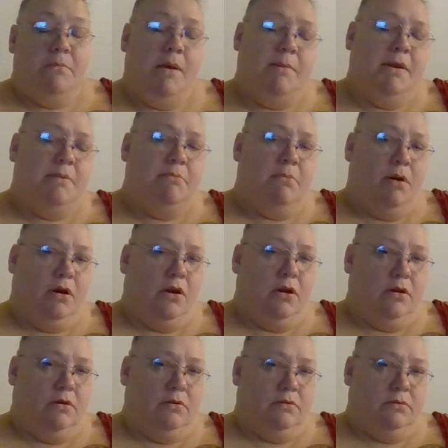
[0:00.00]
Maybe
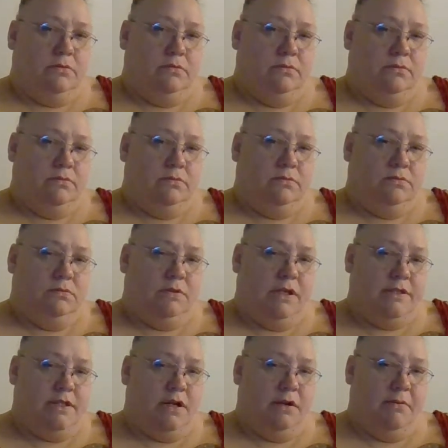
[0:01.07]
tomorrow when
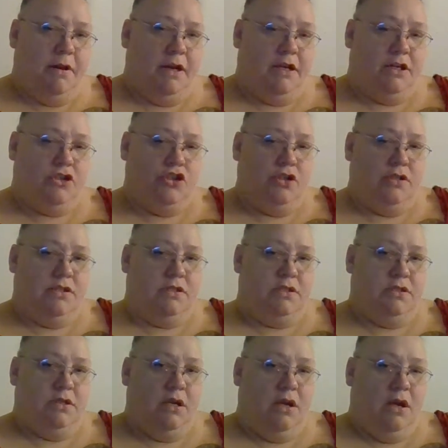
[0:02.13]
I talk about
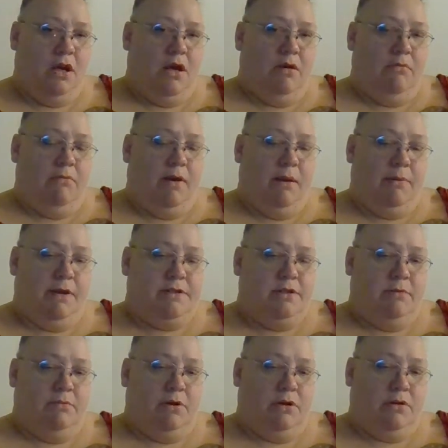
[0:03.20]
addictions. Maybe
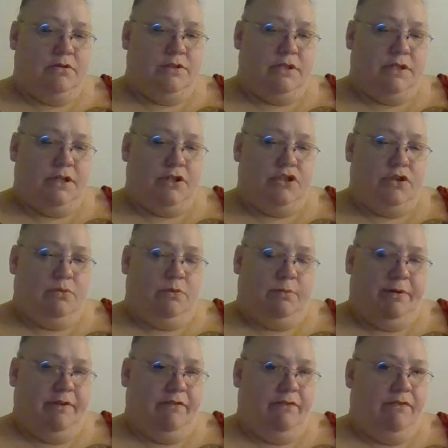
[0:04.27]
tomorrow's addiction will
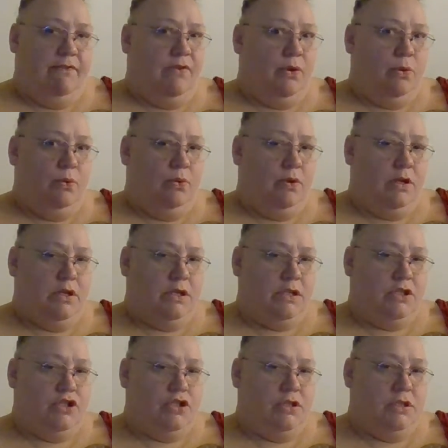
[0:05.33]
be food
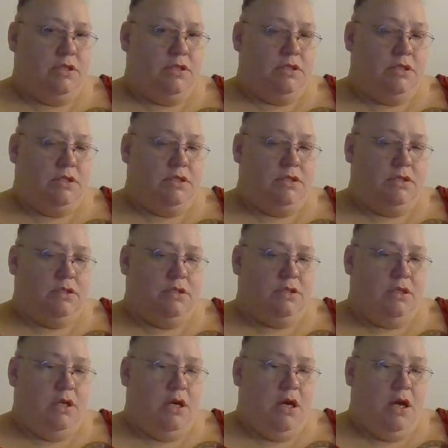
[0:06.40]
addictions
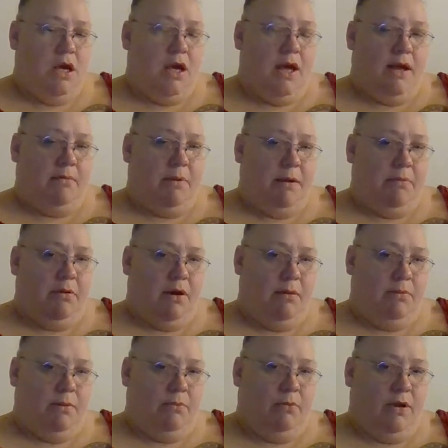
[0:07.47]
and my
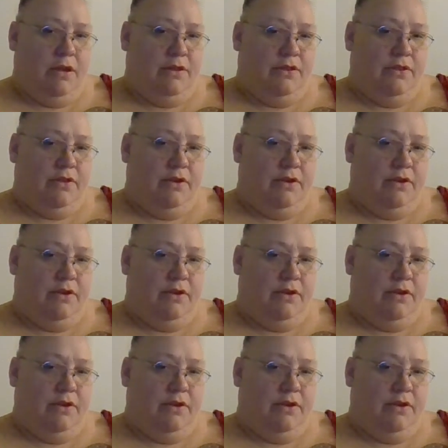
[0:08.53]
problem with